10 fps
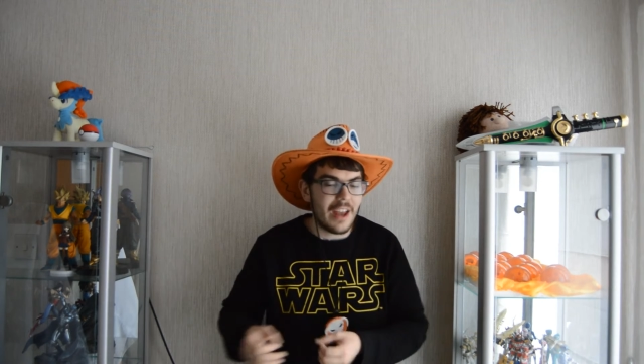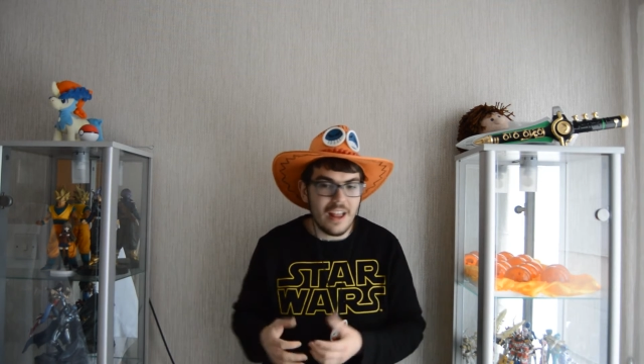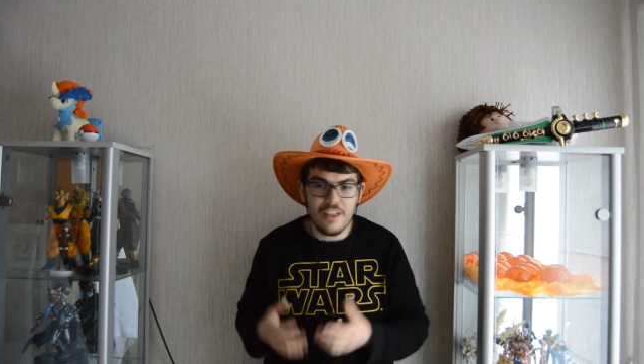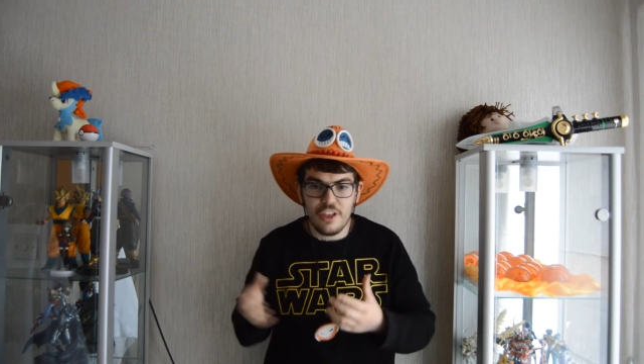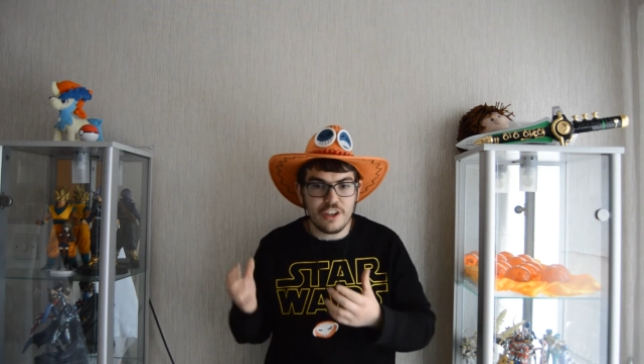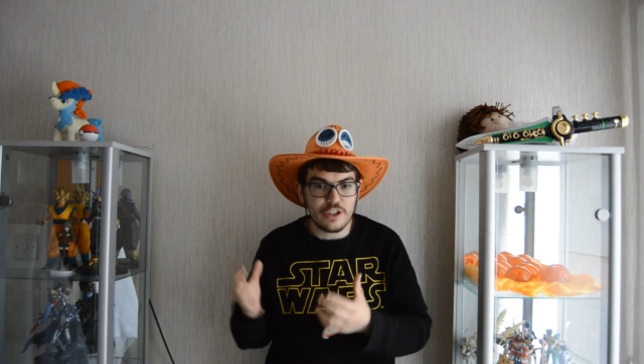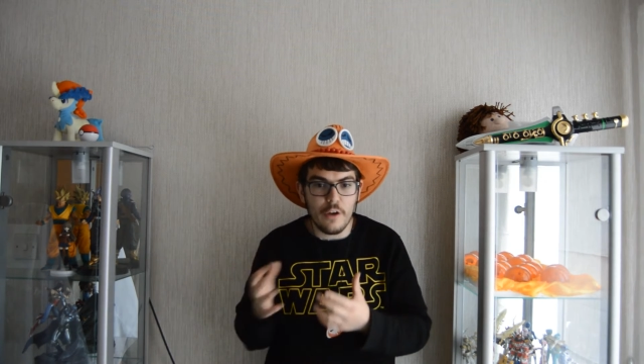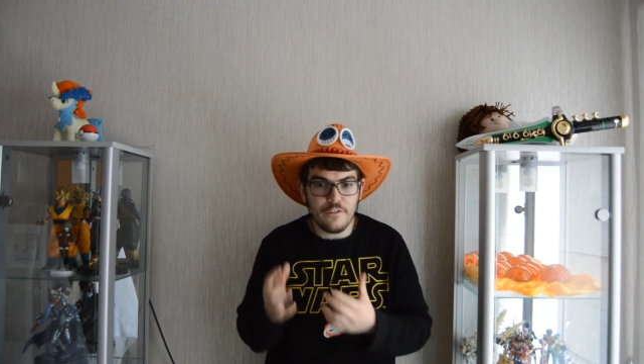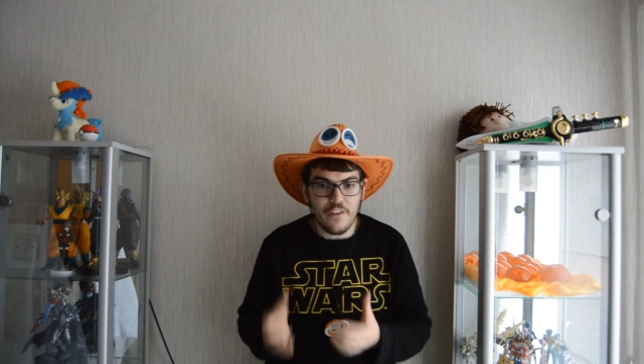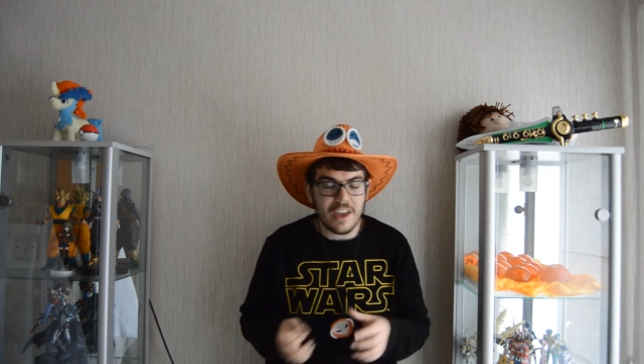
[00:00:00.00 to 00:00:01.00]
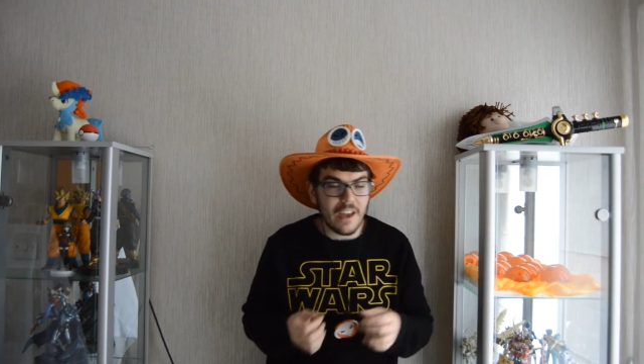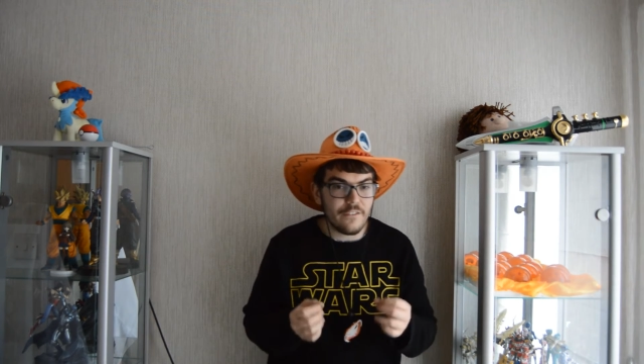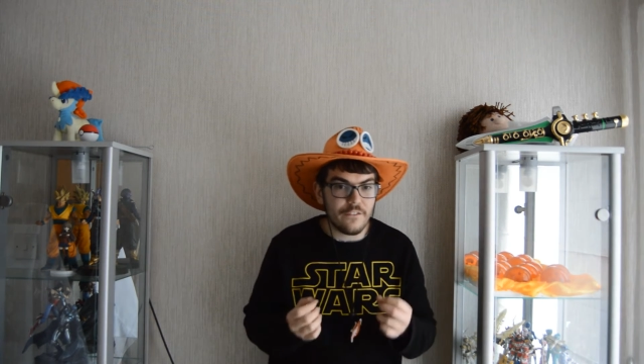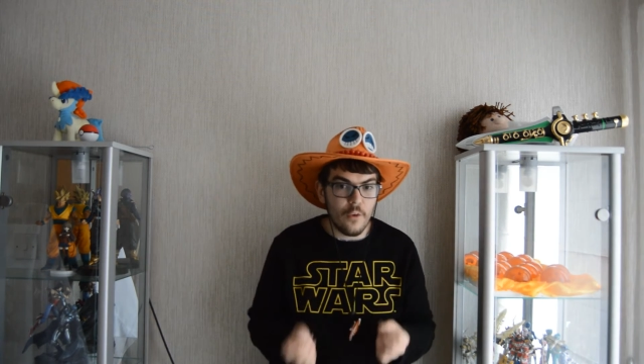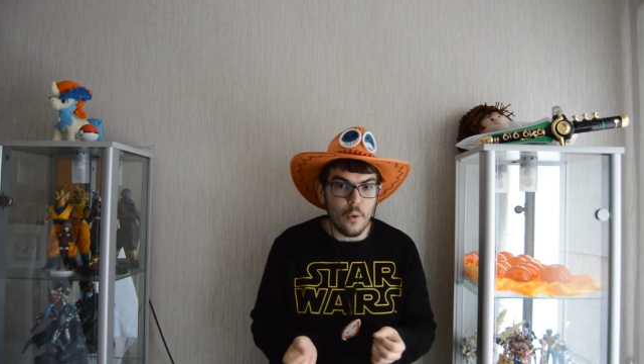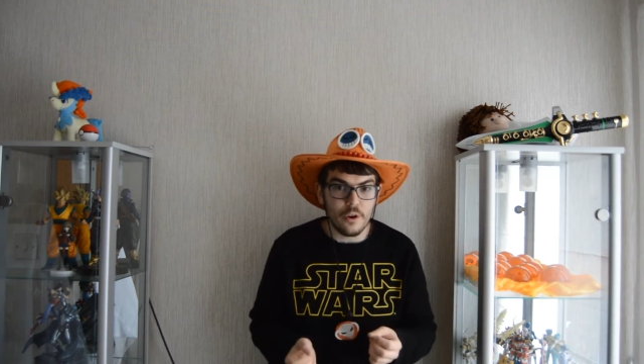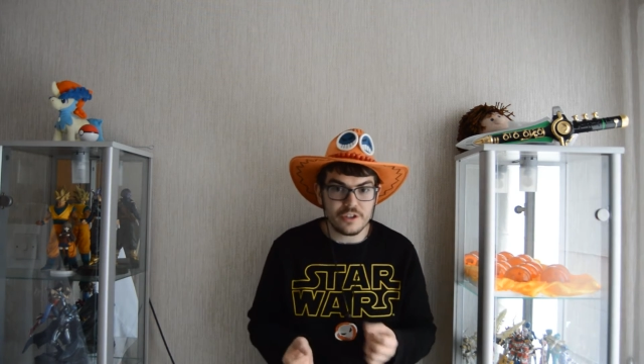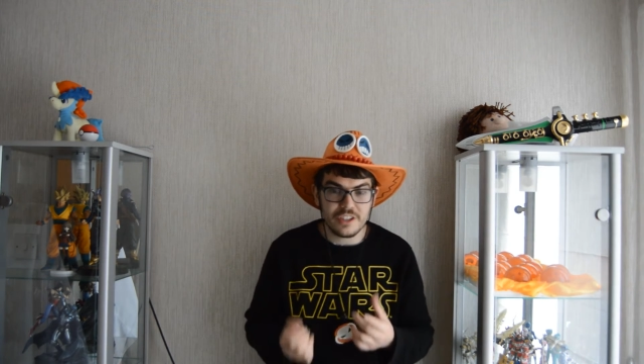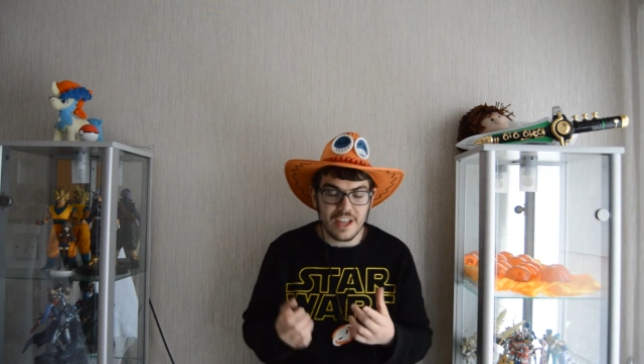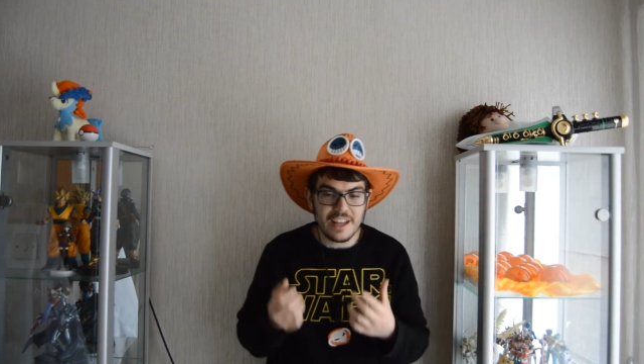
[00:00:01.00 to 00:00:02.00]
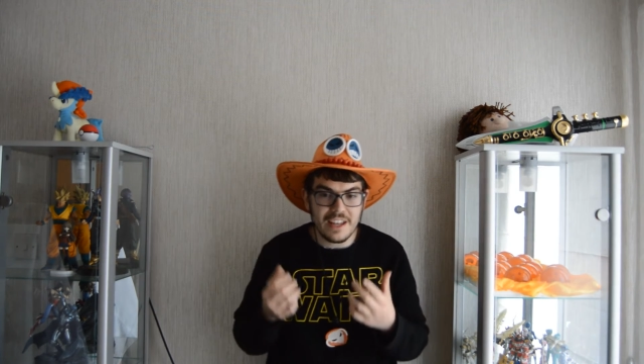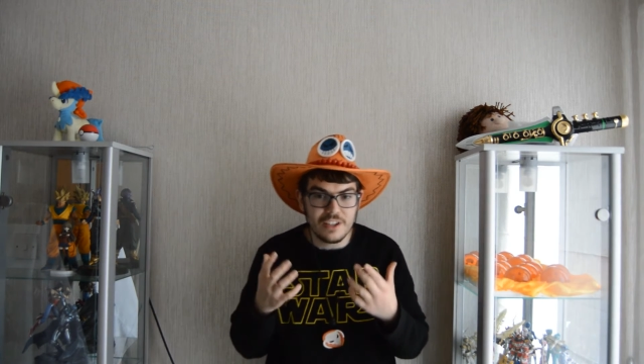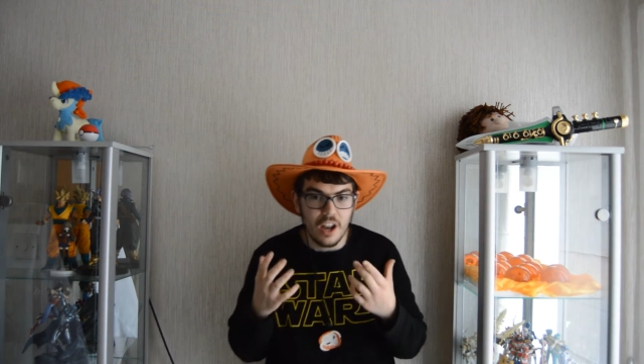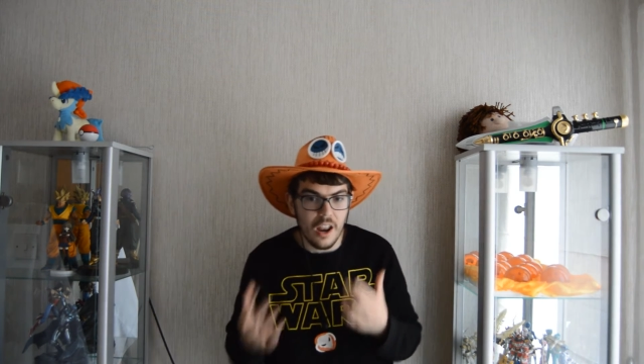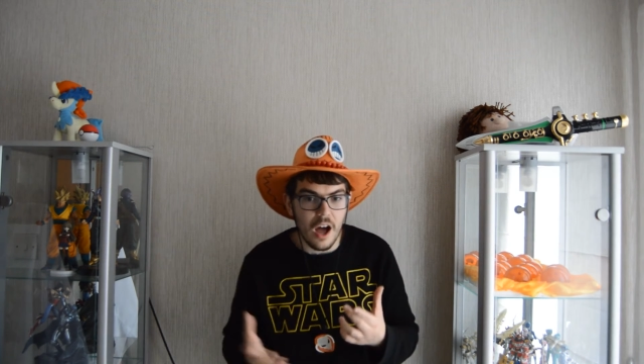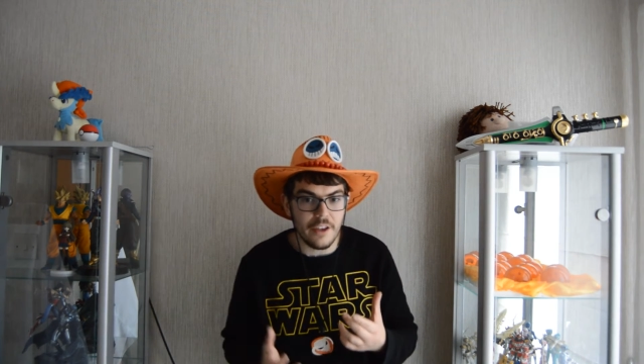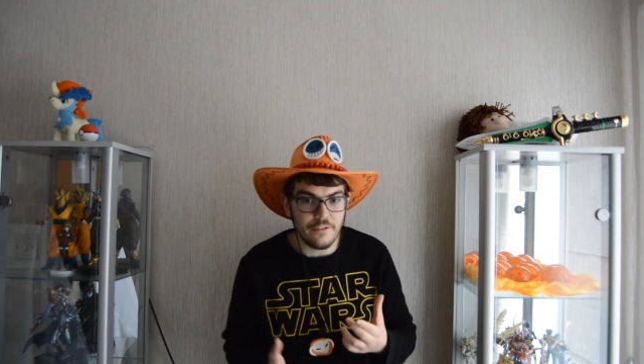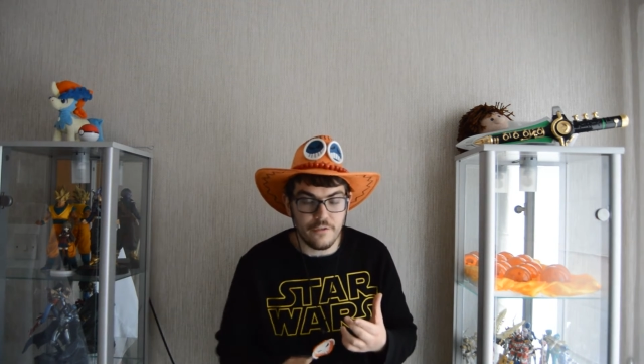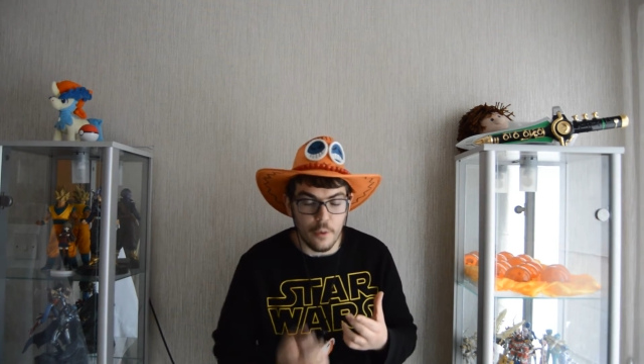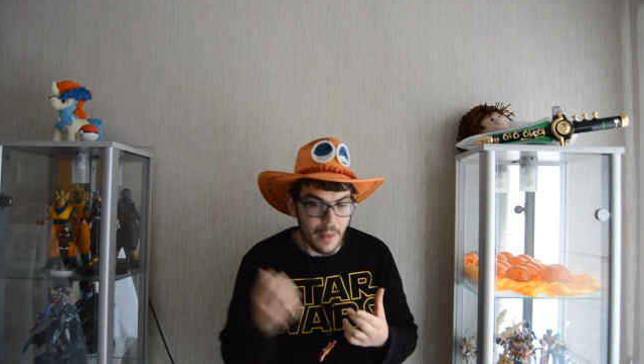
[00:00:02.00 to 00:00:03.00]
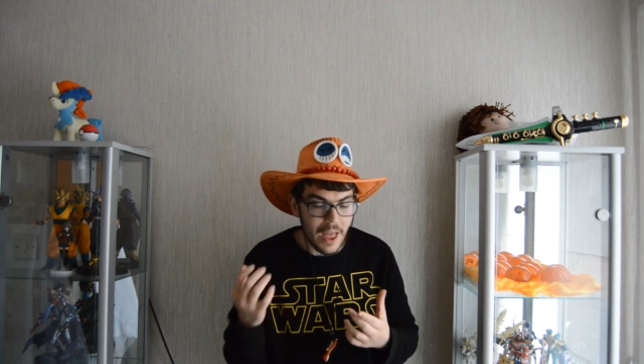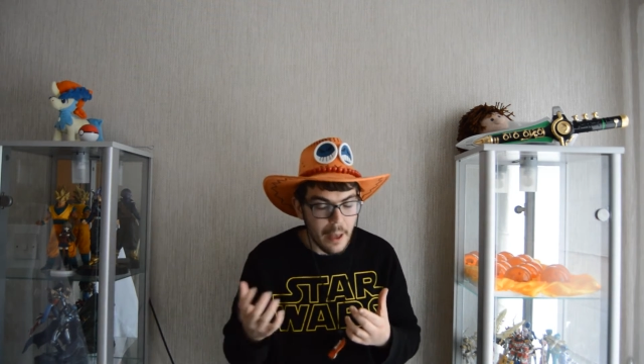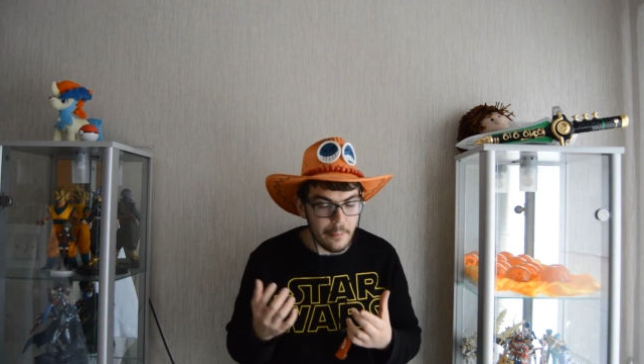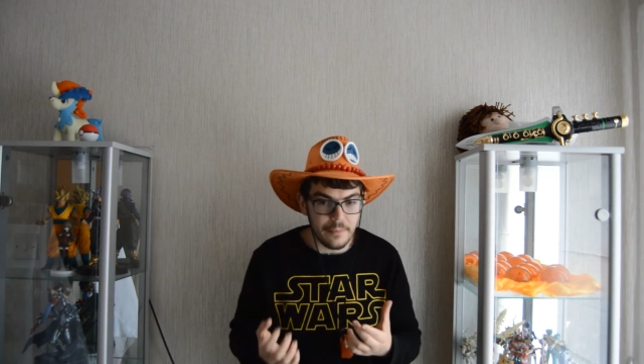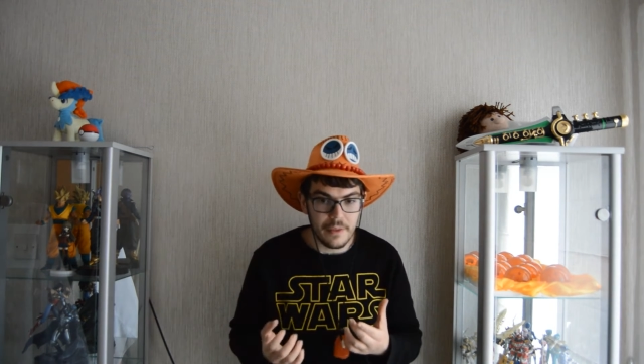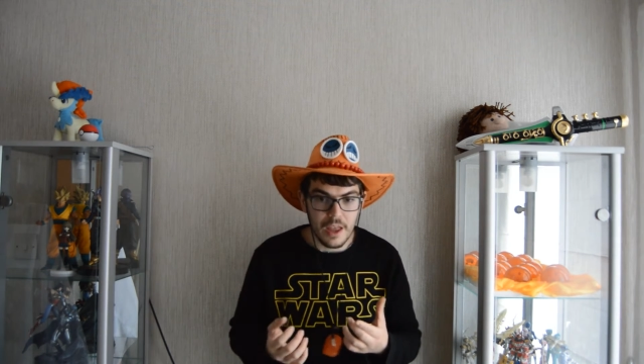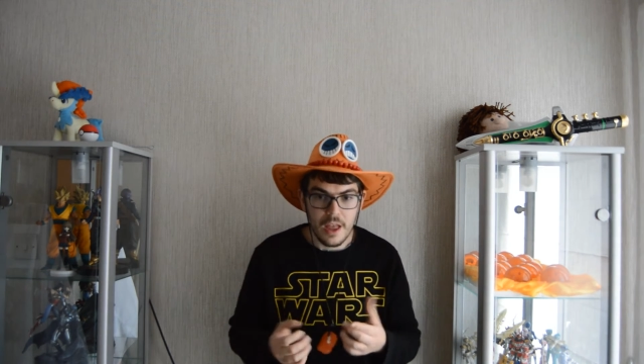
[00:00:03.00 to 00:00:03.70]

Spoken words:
anything so fake and forced in his life from him.